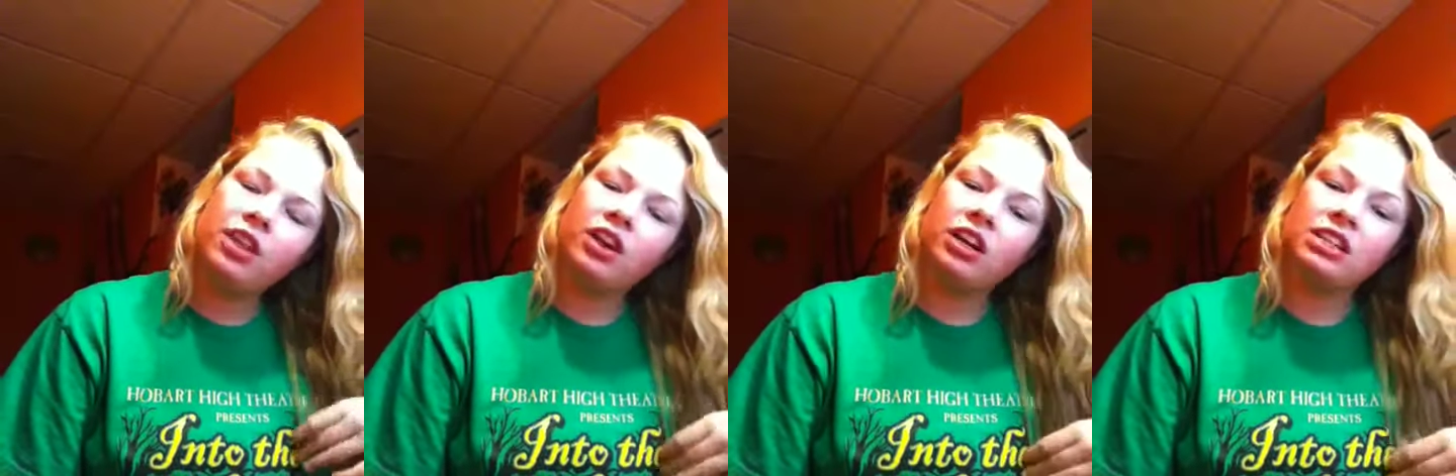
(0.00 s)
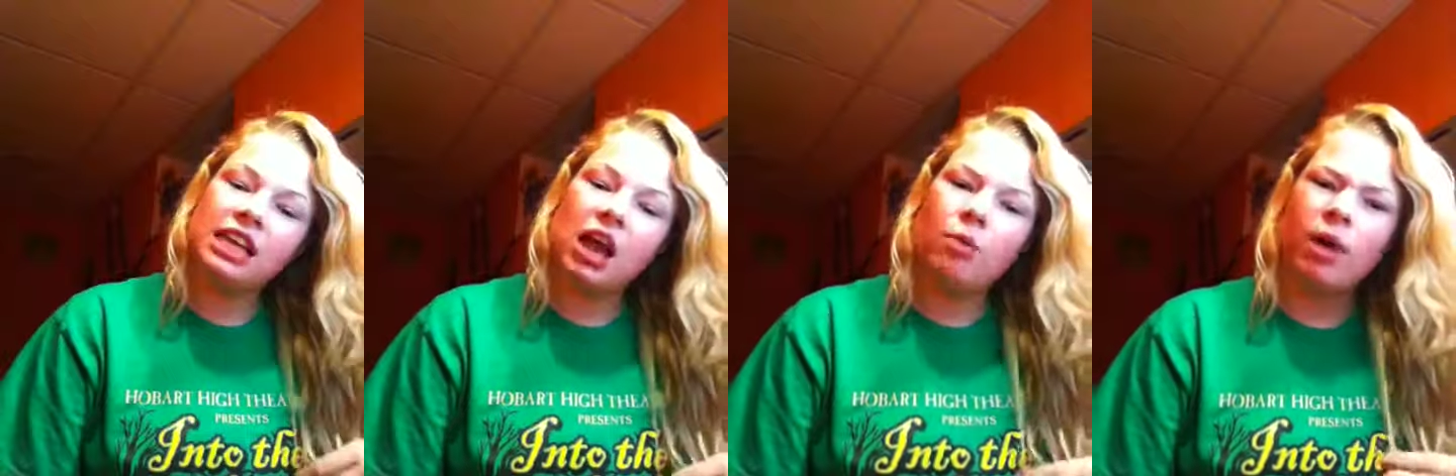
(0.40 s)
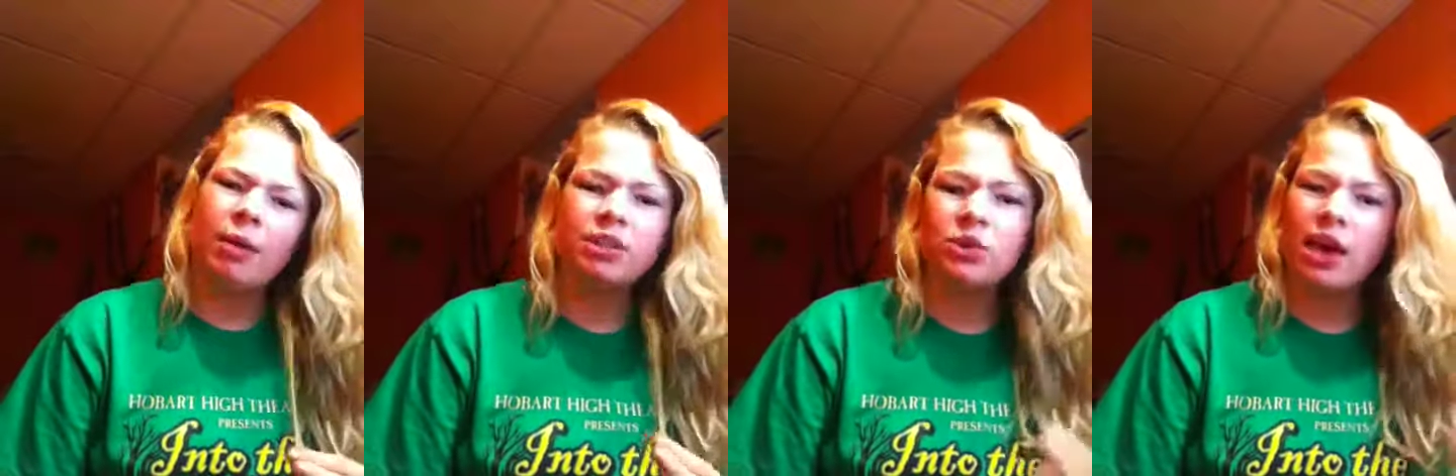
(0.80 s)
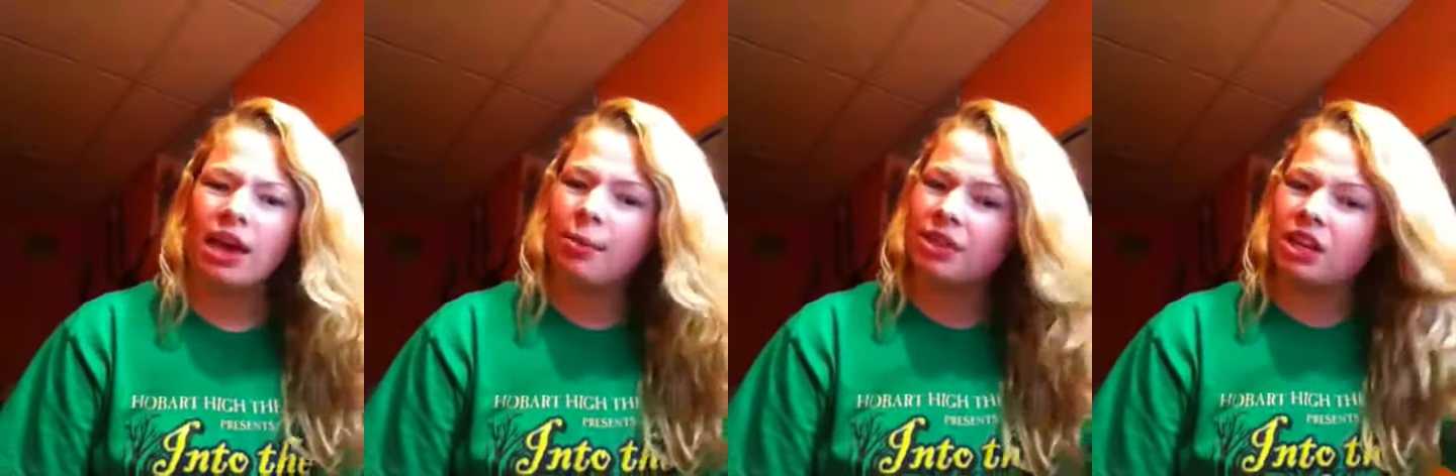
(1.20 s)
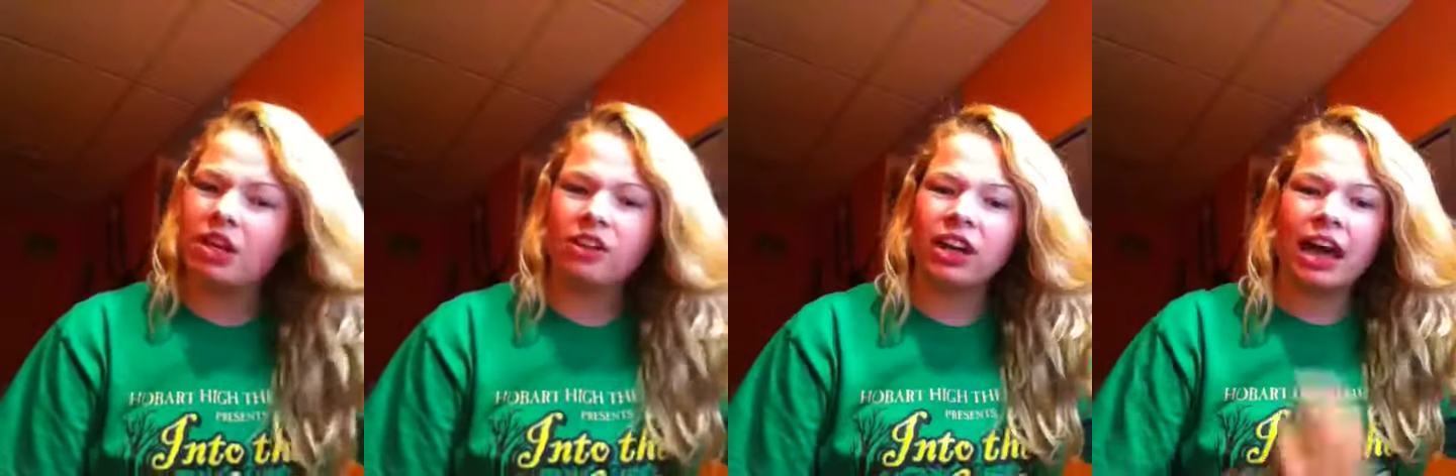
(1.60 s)
that are going to say, why would you hang out with
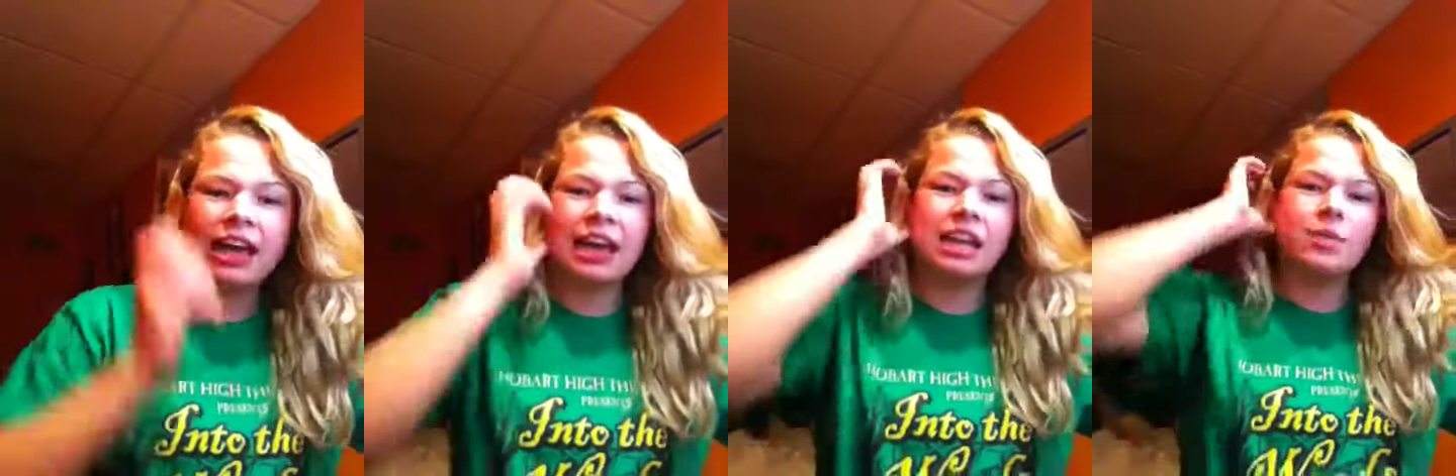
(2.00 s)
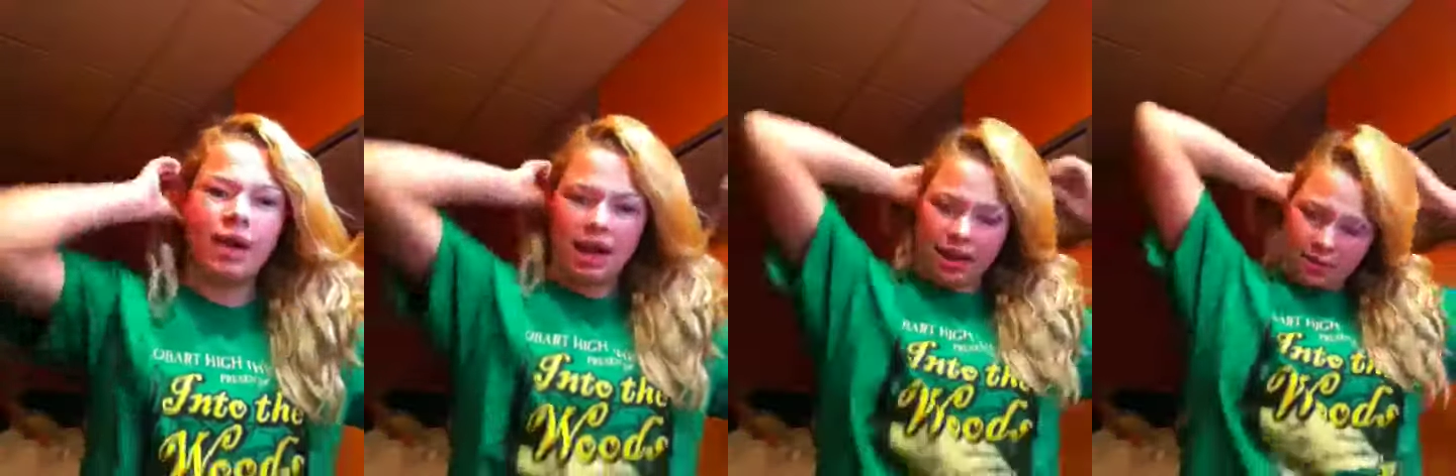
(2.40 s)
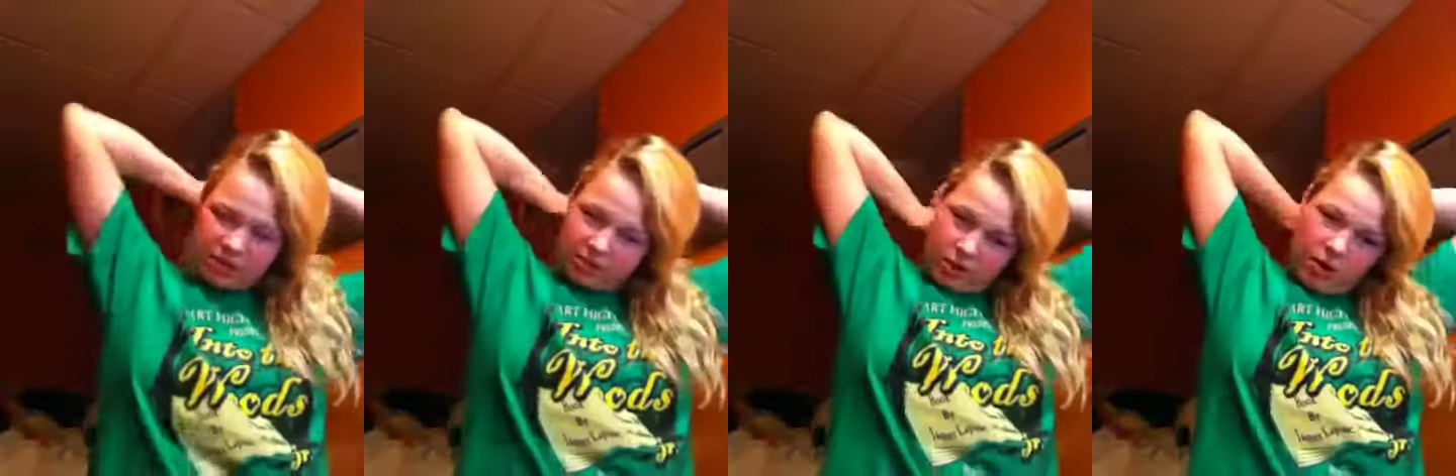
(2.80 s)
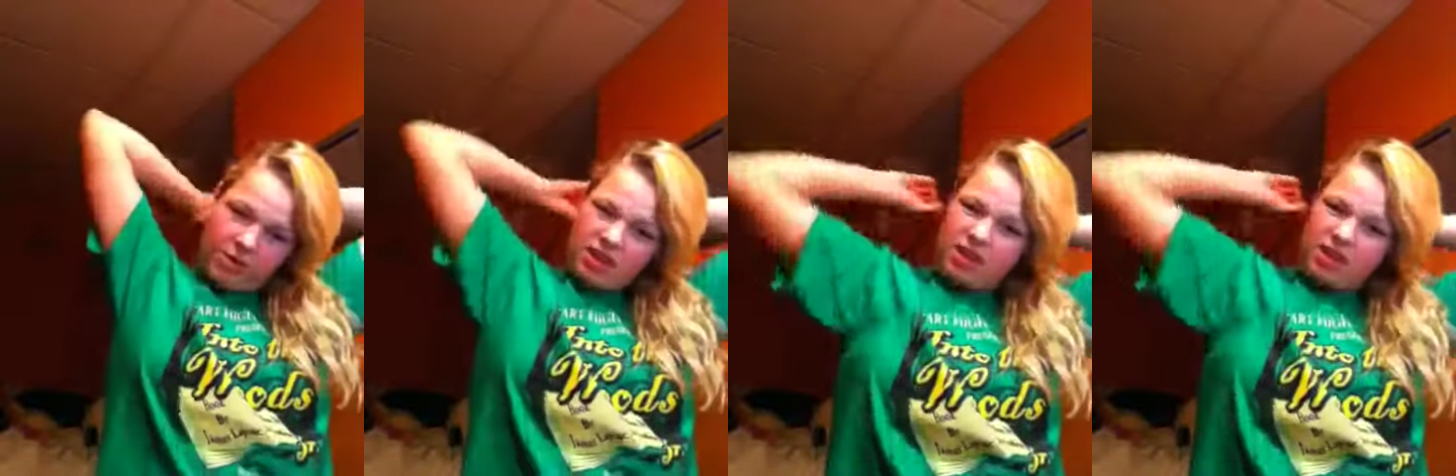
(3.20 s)
another guy anyway? What's wrong with